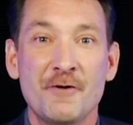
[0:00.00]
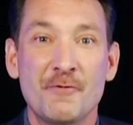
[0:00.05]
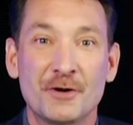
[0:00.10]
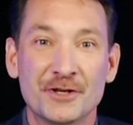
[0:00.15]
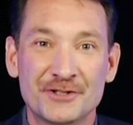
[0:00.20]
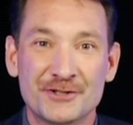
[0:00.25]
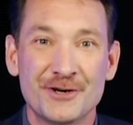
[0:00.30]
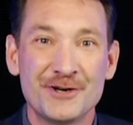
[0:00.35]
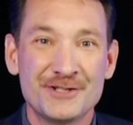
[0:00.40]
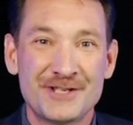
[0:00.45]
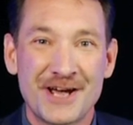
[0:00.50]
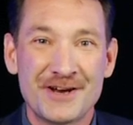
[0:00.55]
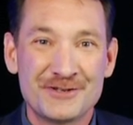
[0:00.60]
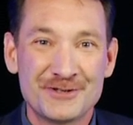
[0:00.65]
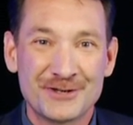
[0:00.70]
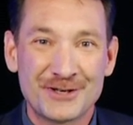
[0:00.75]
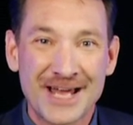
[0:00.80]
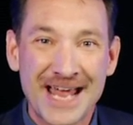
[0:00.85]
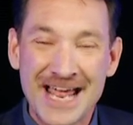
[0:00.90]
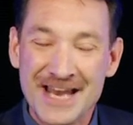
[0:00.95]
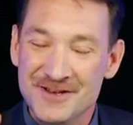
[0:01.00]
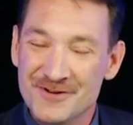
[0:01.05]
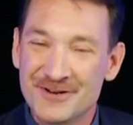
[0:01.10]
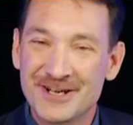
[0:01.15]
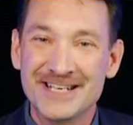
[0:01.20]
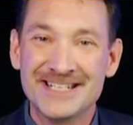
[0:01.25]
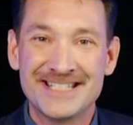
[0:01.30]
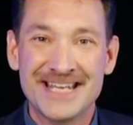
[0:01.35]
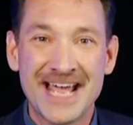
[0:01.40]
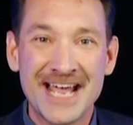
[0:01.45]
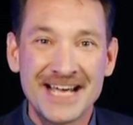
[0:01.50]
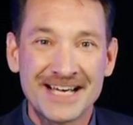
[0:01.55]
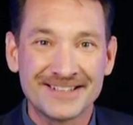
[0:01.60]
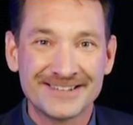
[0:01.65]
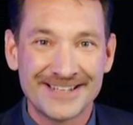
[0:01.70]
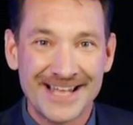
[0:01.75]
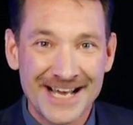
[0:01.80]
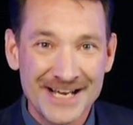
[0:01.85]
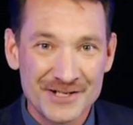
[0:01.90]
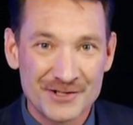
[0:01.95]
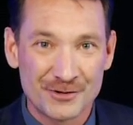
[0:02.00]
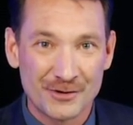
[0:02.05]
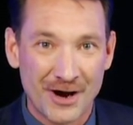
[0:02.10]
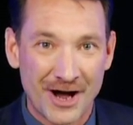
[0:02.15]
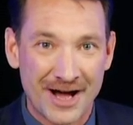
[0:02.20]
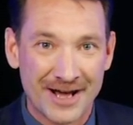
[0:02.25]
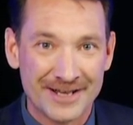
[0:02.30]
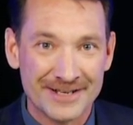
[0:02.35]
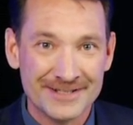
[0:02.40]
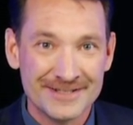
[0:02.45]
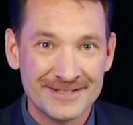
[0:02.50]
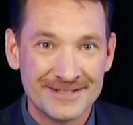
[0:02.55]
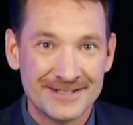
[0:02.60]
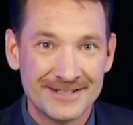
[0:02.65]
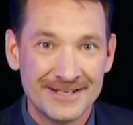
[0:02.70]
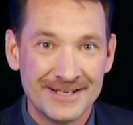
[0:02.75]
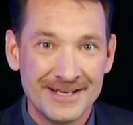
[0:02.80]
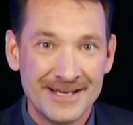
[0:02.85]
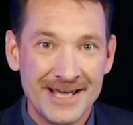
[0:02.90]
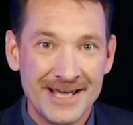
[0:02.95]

Well, it turns out you can. You can take electrons